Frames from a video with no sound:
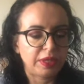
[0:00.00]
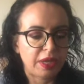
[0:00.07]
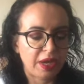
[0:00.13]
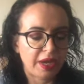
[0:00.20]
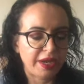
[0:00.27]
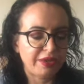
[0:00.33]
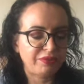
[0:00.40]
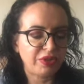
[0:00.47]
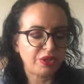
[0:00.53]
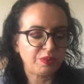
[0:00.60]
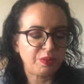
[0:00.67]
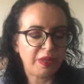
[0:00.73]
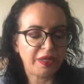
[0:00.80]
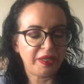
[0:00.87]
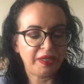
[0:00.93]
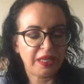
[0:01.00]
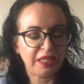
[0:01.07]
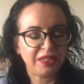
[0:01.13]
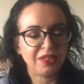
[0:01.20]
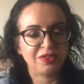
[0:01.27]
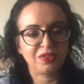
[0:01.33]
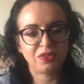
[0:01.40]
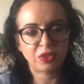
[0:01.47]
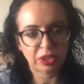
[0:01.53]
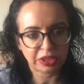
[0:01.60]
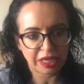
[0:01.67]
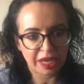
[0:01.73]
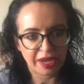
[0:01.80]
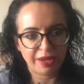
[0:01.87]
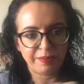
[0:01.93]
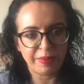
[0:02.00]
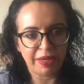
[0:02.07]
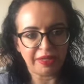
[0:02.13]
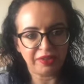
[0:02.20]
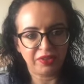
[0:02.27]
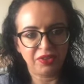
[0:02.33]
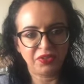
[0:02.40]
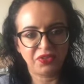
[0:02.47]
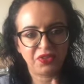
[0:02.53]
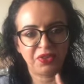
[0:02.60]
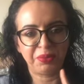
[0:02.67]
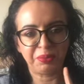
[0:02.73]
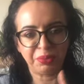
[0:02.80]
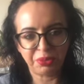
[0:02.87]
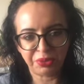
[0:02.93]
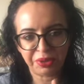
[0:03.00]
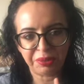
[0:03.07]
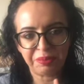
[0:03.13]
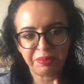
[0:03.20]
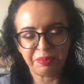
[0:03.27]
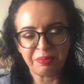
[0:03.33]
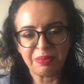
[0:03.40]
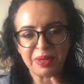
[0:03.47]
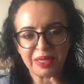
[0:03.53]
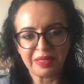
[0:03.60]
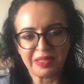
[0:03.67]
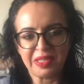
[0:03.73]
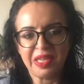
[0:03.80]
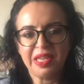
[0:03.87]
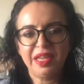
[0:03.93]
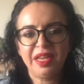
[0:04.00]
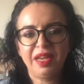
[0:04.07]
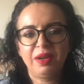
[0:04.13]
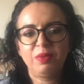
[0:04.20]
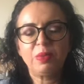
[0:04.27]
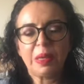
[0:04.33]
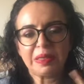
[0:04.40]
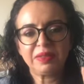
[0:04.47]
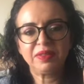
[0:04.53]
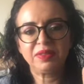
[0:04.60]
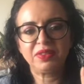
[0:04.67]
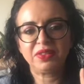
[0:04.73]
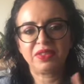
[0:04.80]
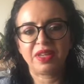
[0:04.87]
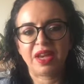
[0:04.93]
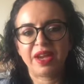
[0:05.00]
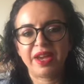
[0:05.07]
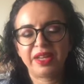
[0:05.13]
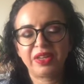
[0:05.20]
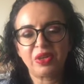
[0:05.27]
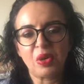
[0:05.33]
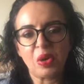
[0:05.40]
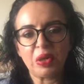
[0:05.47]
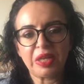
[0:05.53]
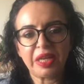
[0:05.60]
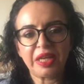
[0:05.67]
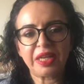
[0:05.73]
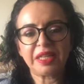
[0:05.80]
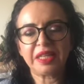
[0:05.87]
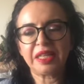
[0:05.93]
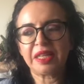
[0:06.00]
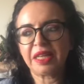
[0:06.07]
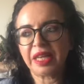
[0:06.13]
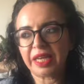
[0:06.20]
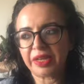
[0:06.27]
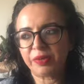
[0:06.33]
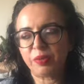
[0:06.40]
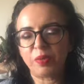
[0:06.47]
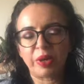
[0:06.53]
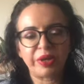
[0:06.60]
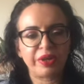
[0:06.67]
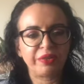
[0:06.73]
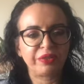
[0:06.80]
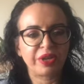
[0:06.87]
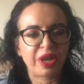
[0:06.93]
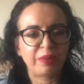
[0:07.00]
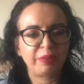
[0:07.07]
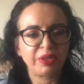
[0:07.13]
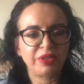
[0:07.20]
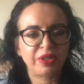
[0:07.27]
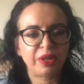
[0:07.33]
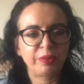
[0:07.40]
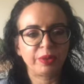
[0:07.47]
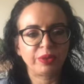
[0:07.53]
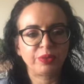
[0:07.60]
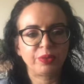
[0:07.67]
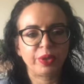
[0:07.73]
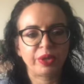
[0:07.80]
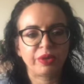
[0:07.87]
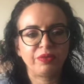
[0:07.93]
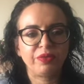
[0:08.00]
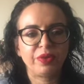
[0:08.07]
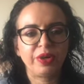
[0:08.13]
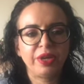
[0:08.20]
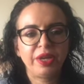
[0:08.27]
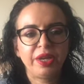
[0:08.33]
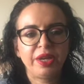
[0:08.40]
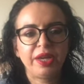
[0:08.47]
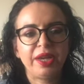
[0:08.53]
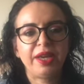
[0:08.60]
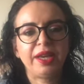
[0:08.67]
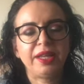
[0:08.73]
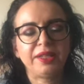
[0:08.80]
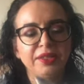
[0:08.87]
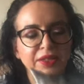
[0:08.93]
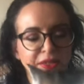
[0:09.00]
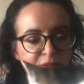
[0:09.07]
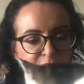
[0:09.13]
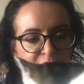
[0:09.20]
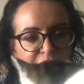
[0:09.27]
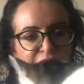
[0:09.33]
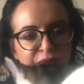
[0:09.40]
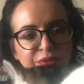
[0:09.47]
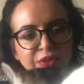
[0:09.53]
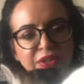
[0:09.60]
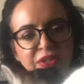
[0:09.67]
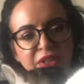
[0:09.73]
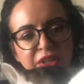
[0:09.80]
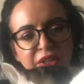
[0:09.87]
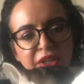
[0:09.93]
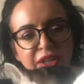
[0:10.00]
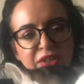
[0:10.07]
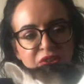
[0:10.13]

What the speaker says: I have to explain it like this. Not I made this trip, but once I had a colleague in one of the companies that I was working for, and we have a visitor here.